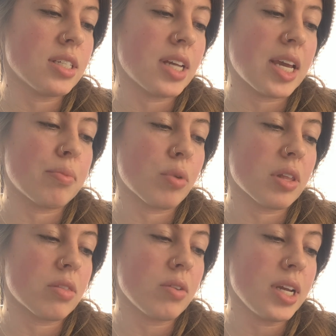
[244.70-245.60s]
to
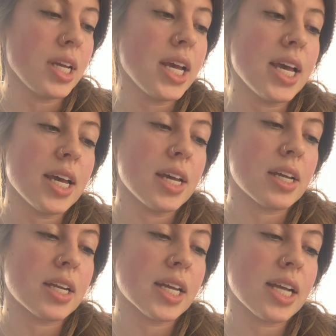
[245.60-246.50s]
8.3. It
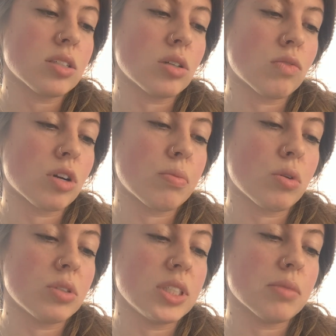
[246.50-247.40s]
indicates overall
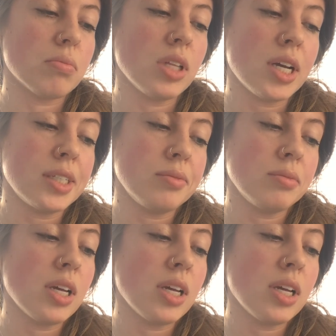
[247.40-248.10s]
protein in blood.